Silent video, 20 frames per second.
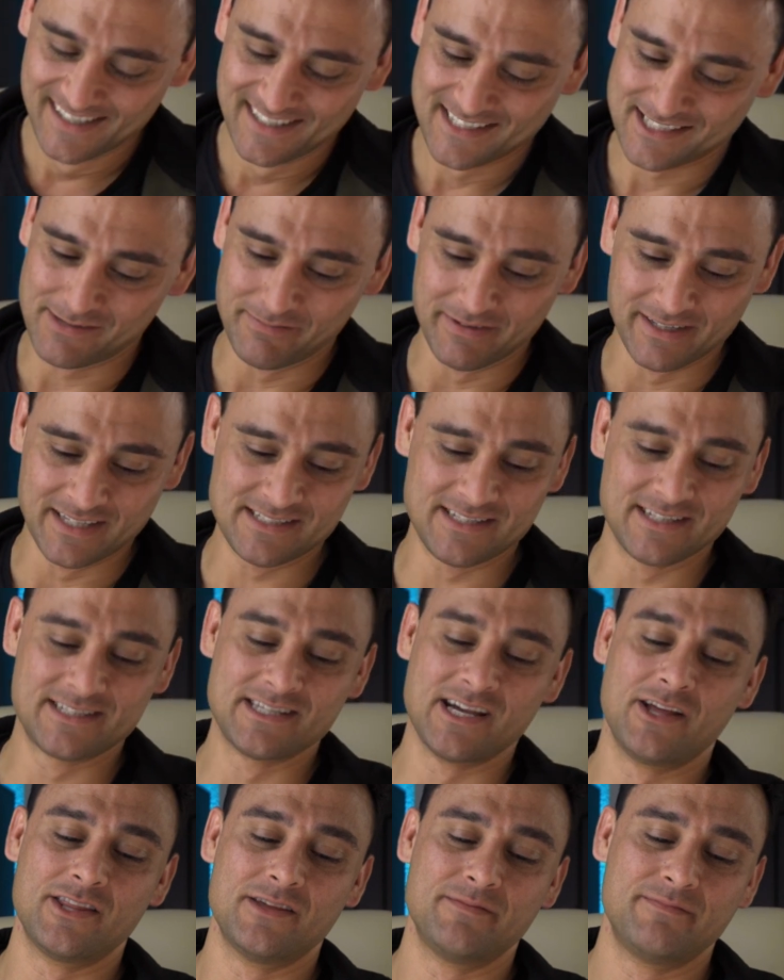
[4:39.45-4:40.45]
someone needs to
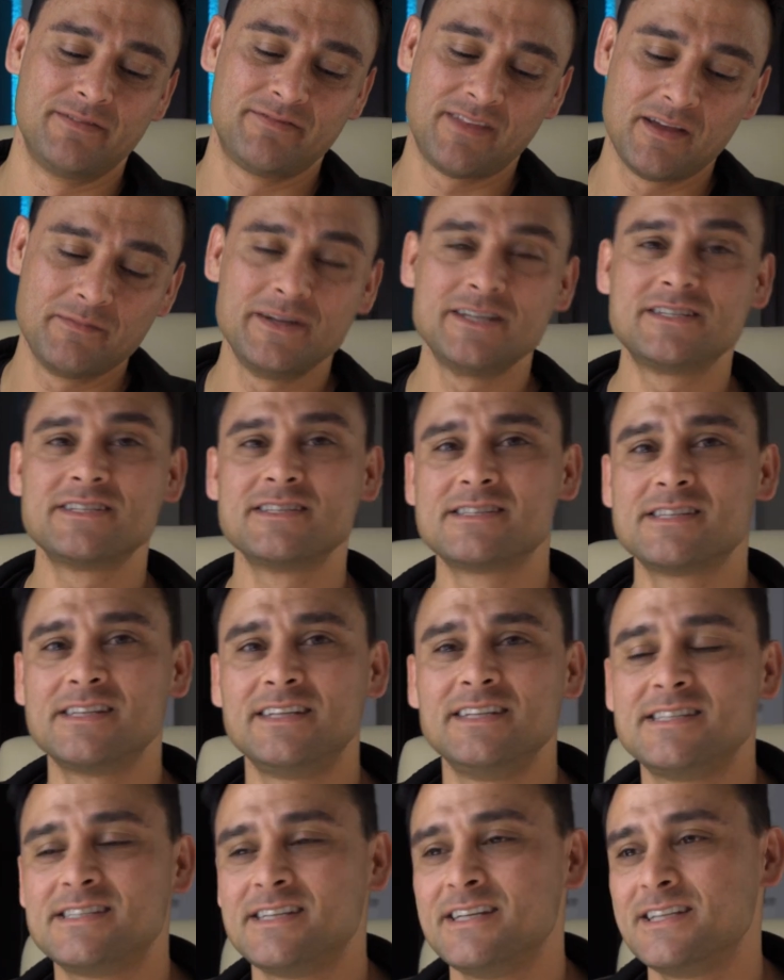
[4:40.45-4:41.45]
tell them. If they mention
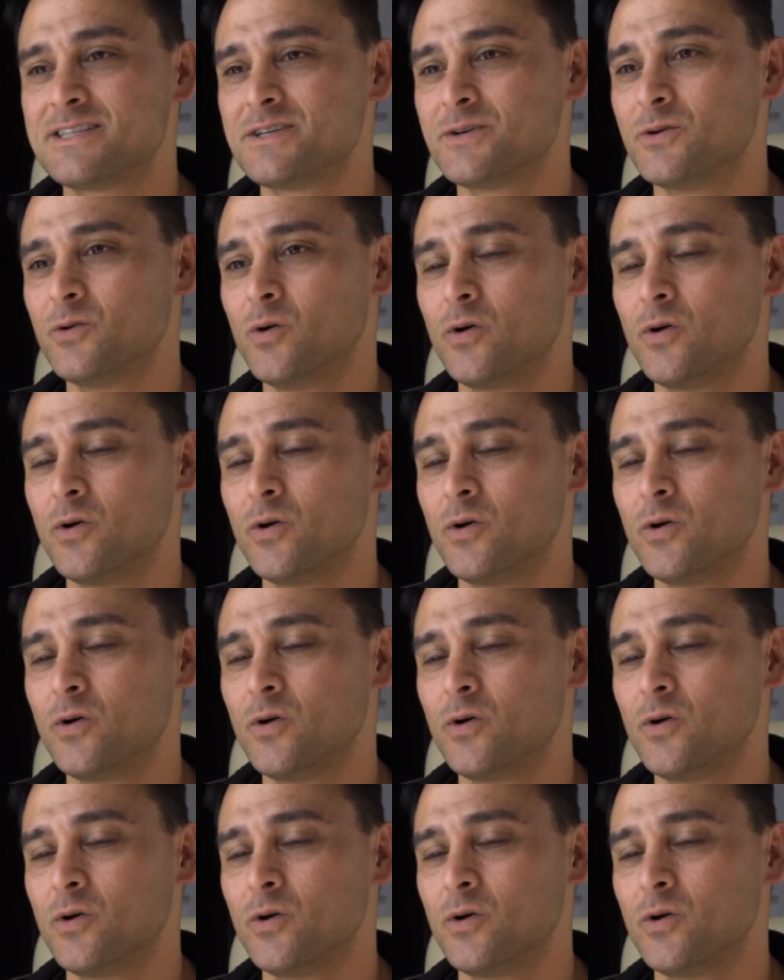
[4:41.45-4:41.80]
city centre